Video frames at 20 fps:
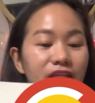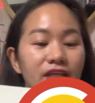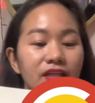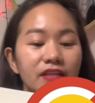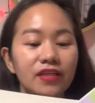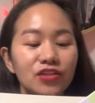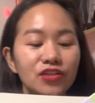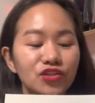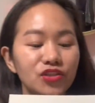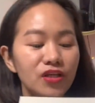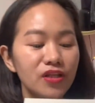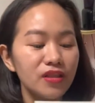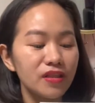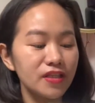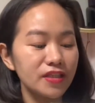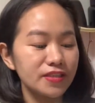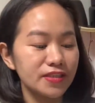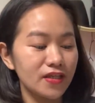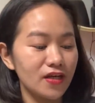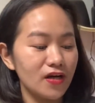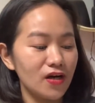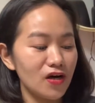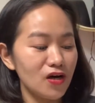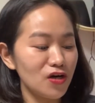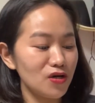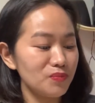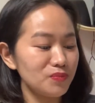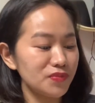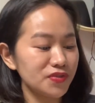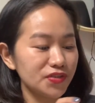addition, this
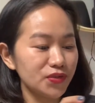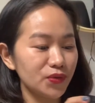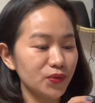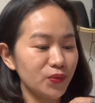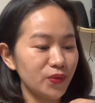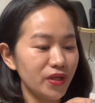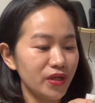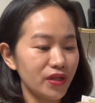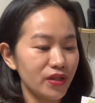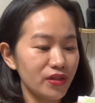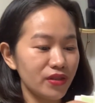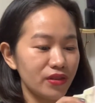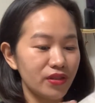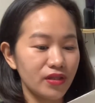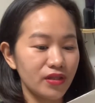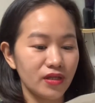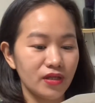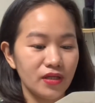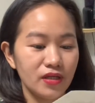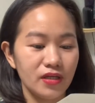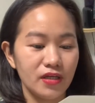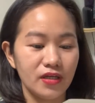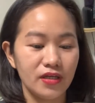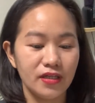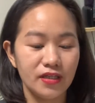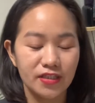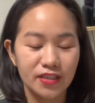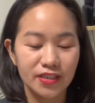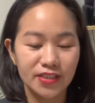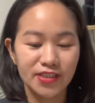comes with
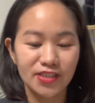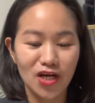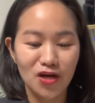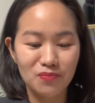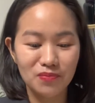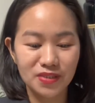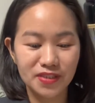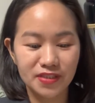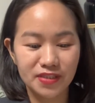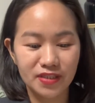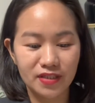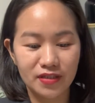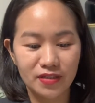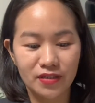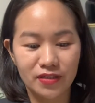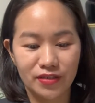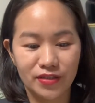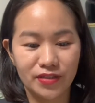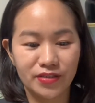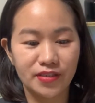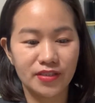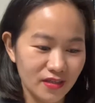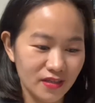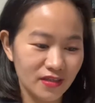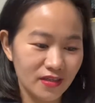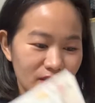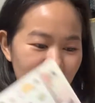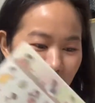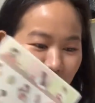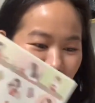some stickers
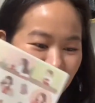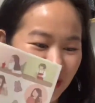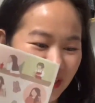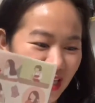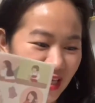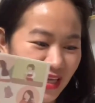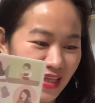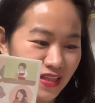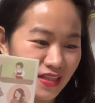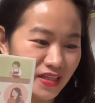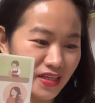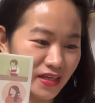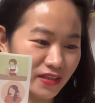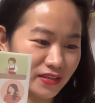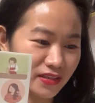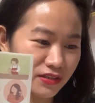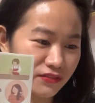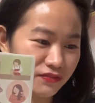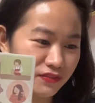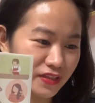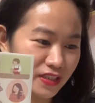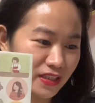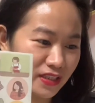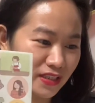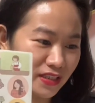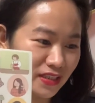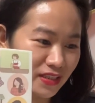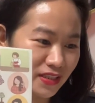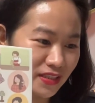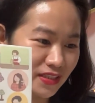about daily
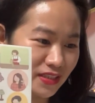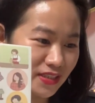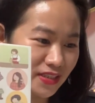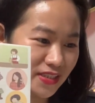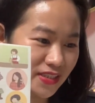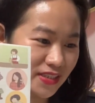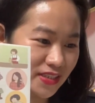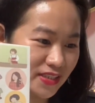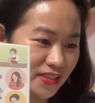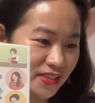activities.